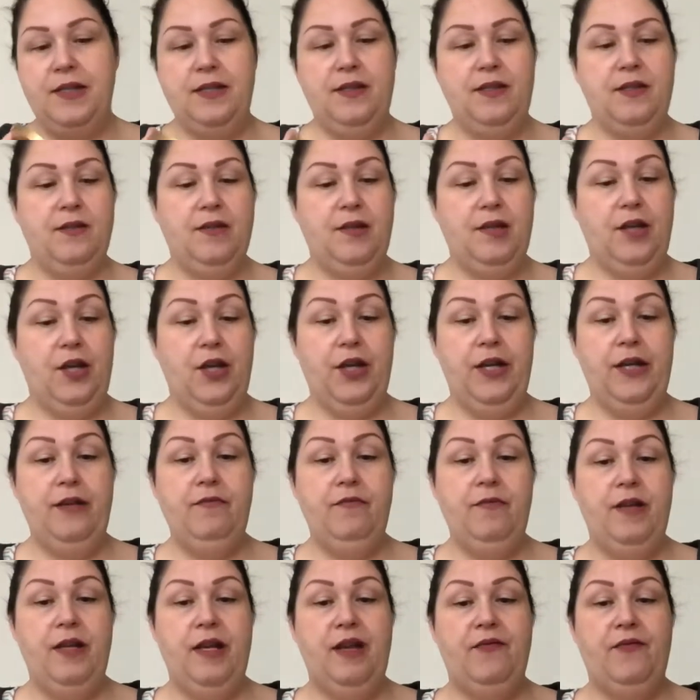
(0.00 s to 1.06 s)
is good
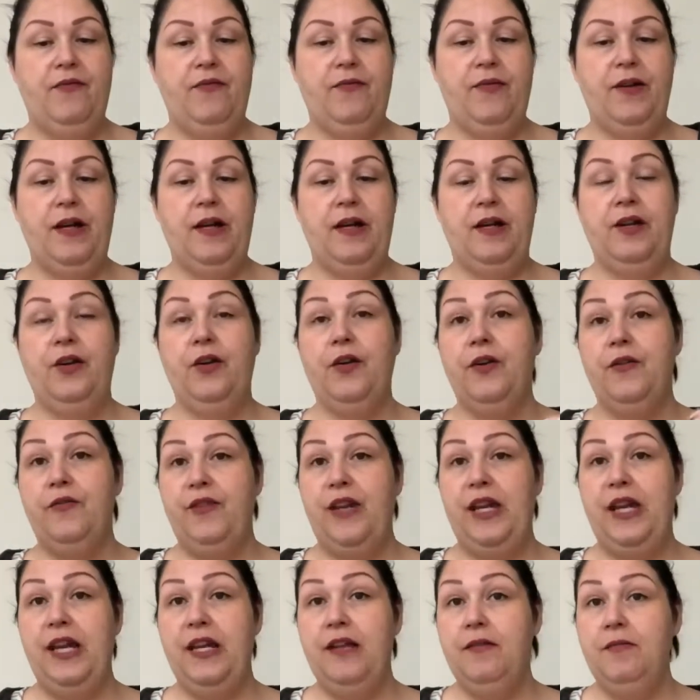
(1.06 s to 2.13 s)
if you're a
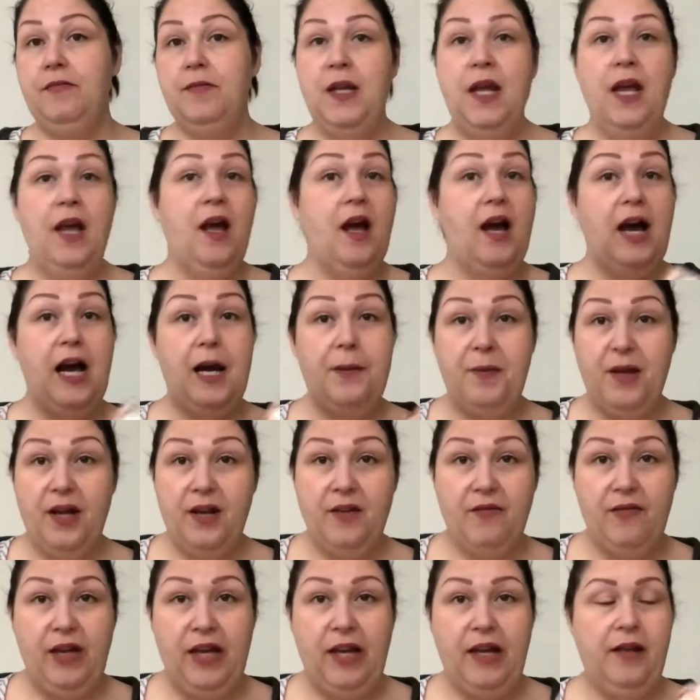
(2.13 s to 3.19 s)
vegan. I'm not
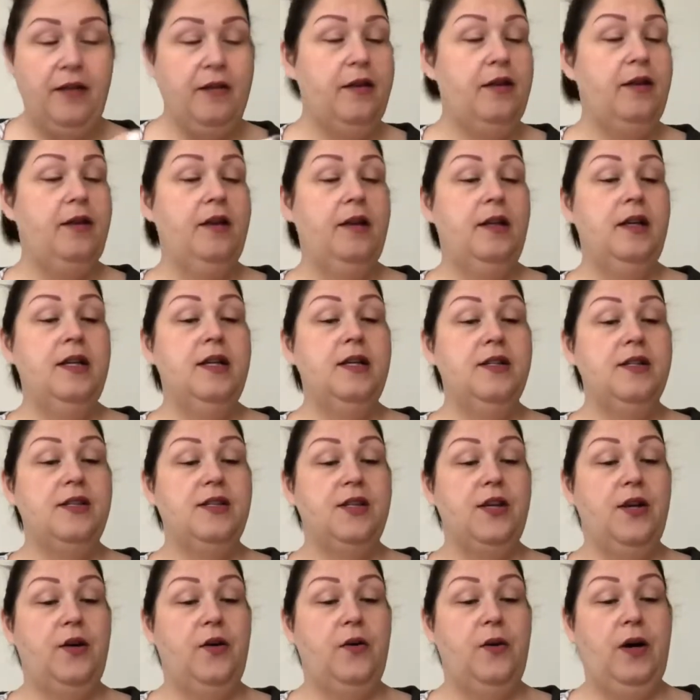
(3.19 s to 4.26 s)
a vegan,
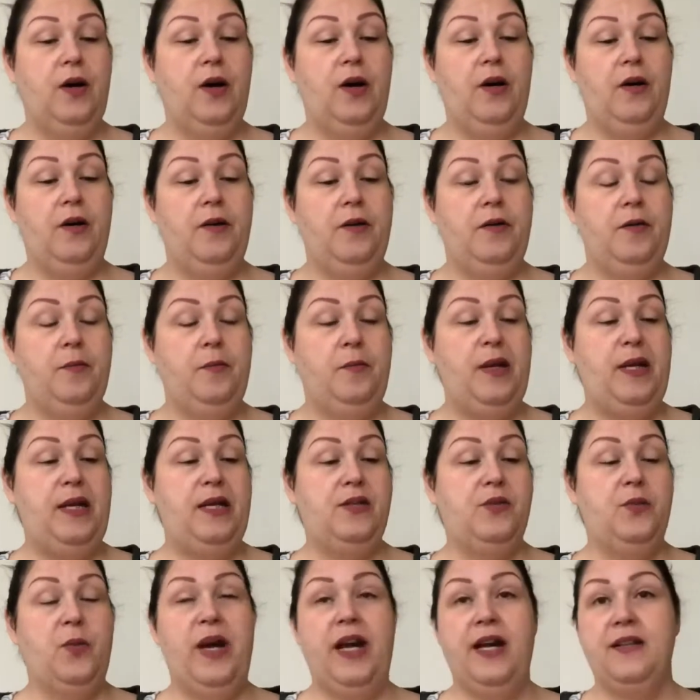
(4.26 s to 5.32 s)
so
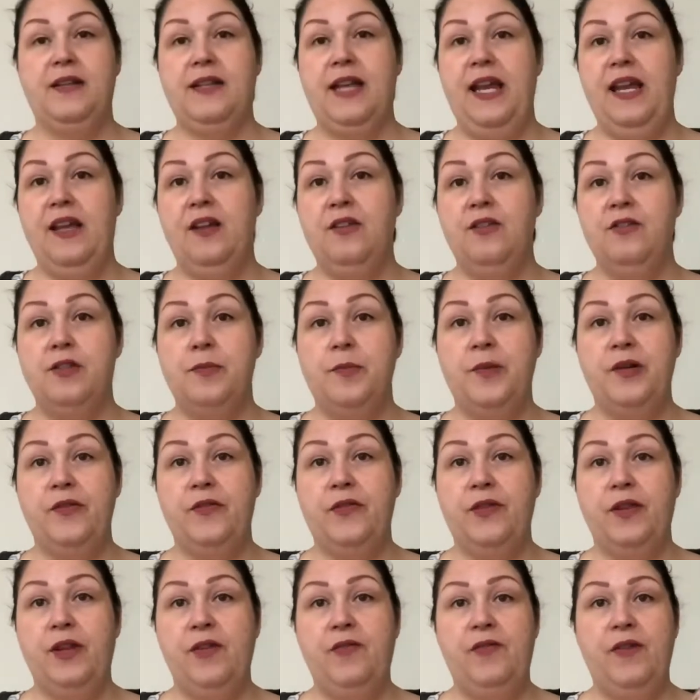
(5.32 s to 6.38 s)
beeswax candles are
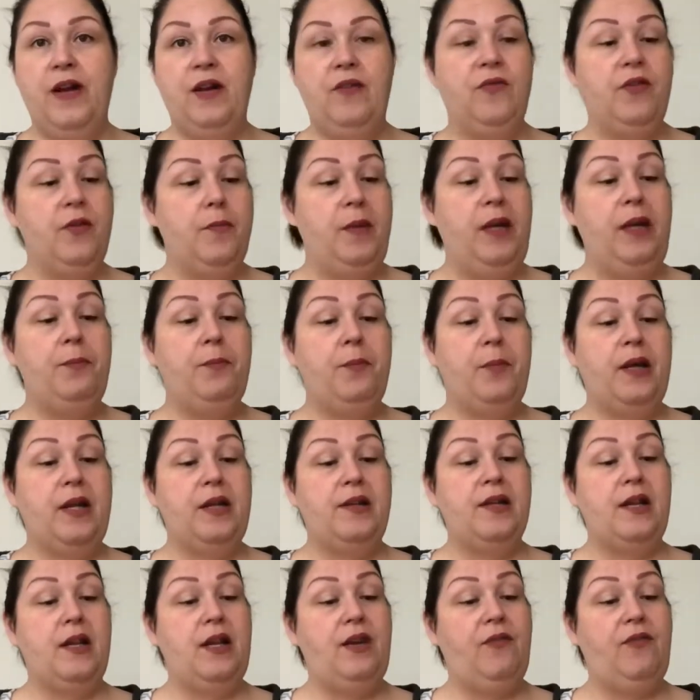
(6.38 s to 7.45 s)
perfectly fine for me, but
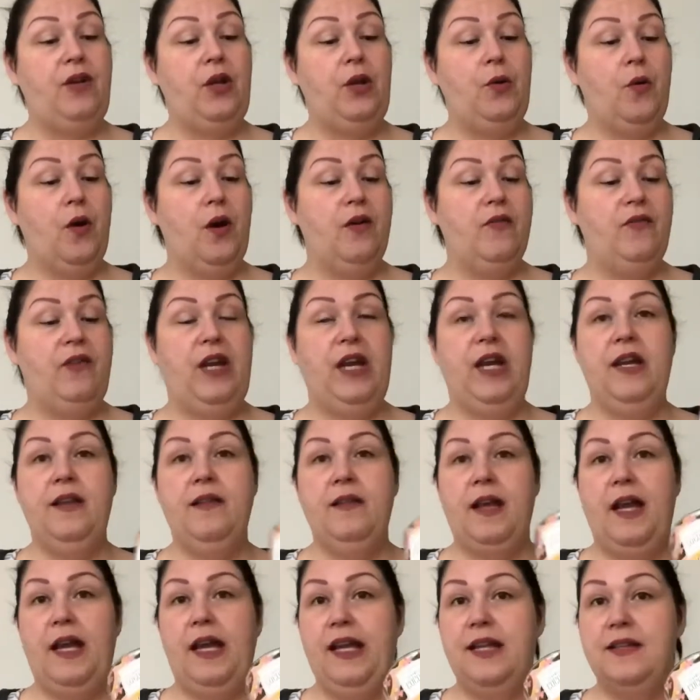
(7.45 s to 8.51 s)
if you are vegan,
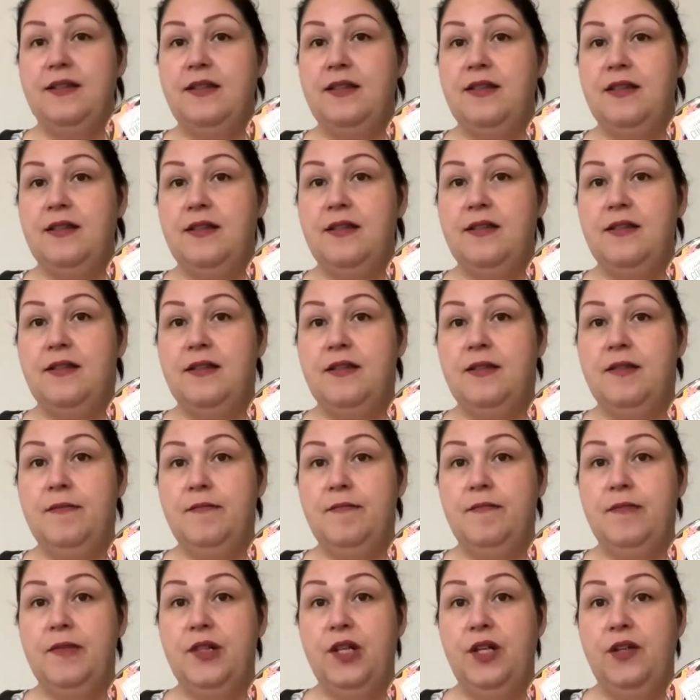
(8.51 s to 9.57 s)
I guess this is
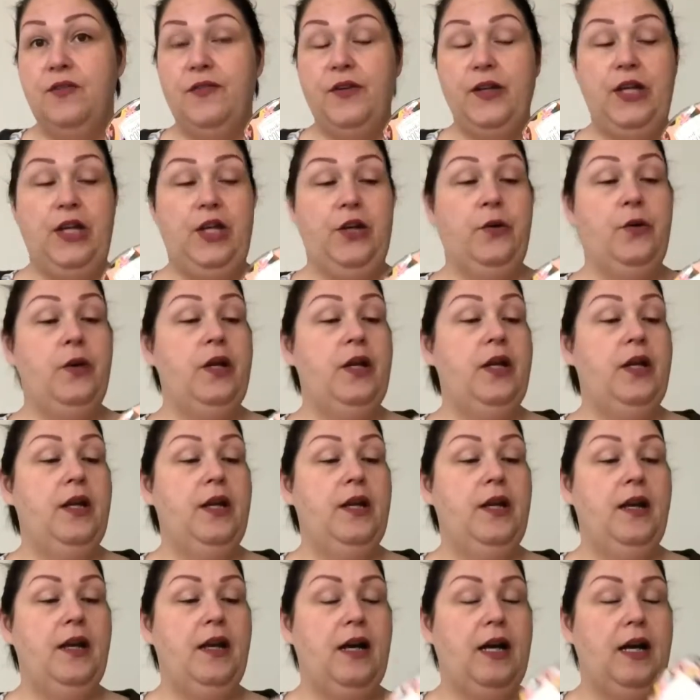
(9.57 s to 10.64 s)
good for you.
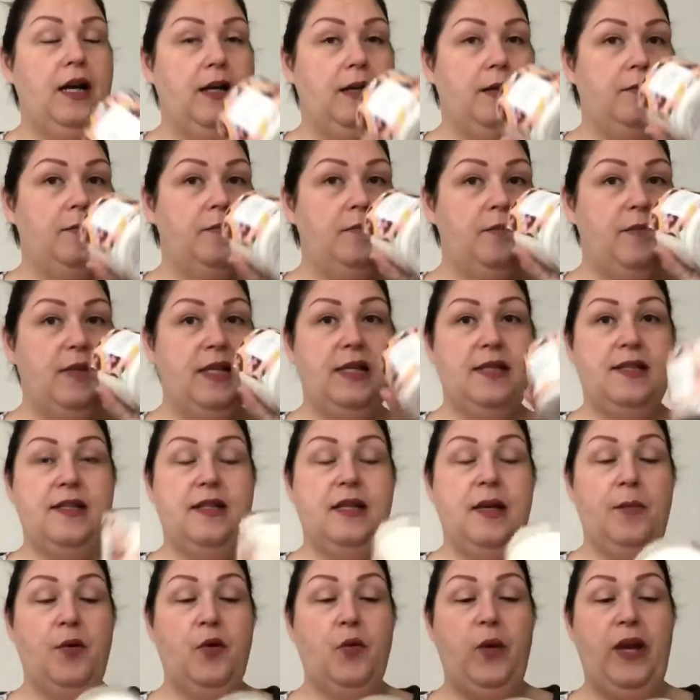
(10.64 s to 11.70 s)
It's
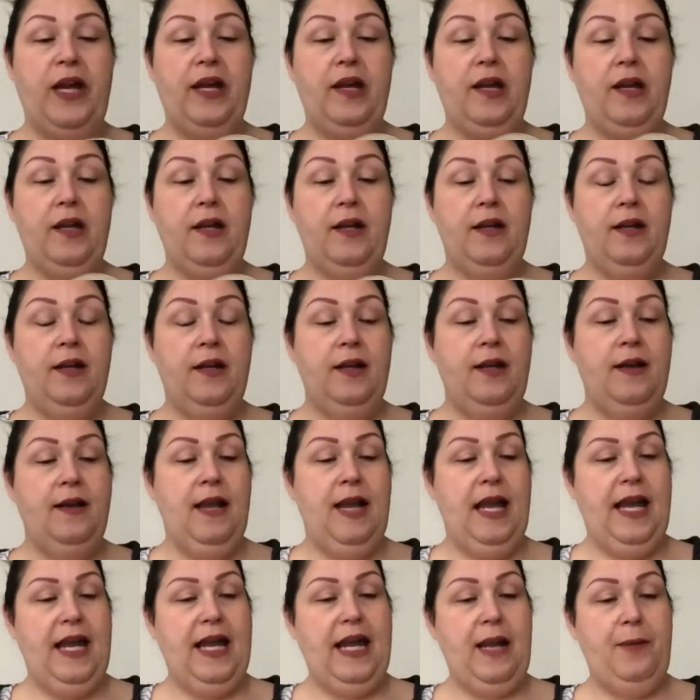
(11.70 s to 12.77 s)
double wick,
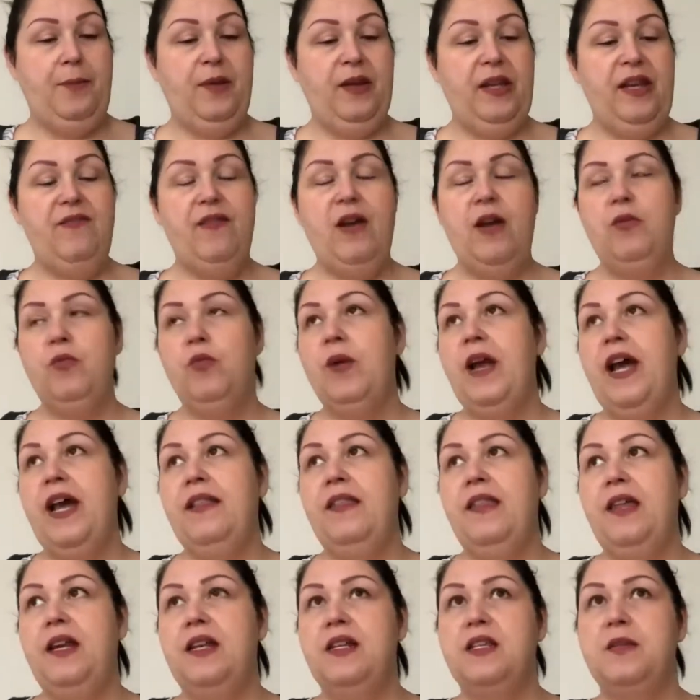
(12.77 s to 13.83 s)
and I believe I read
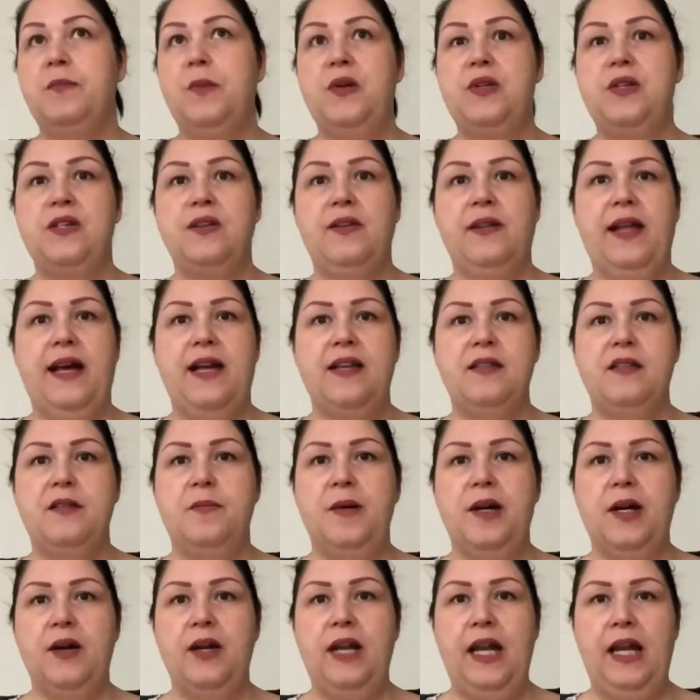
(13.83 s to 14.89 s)
that it's supposed to last
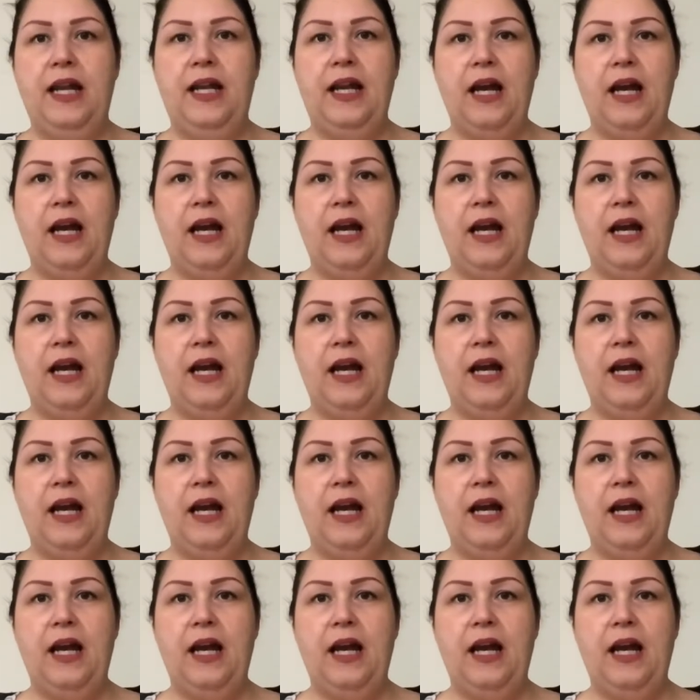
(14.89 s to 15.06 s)
about 8